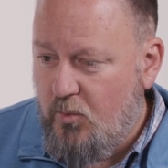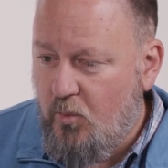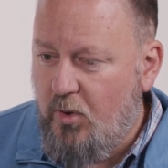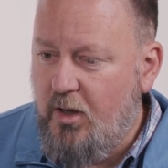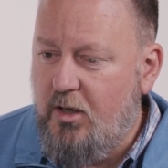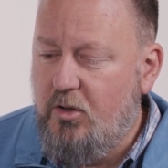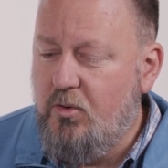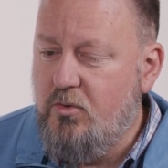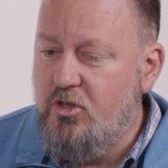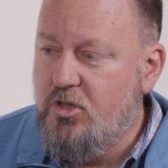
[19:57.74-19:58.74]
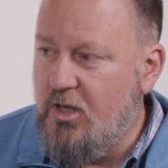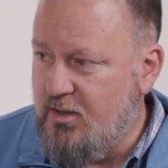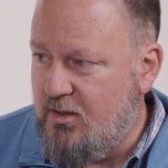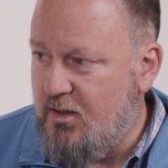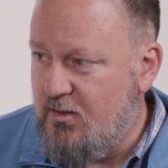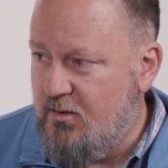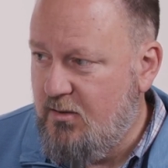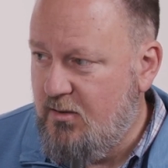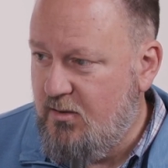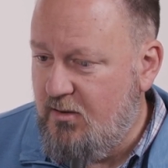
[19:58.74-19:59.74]
we're going to do justice.
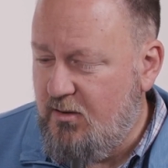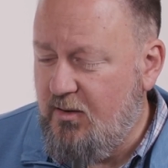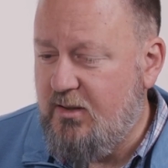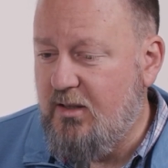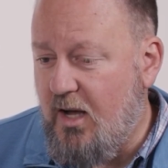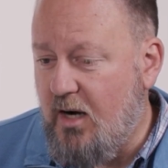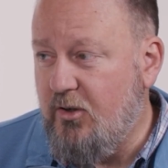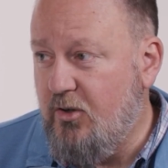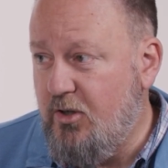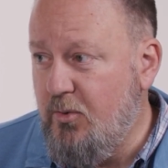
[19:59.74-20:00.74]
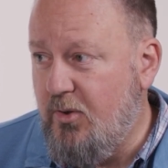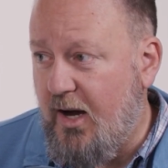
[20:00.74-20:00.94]
And you get to knock their tooth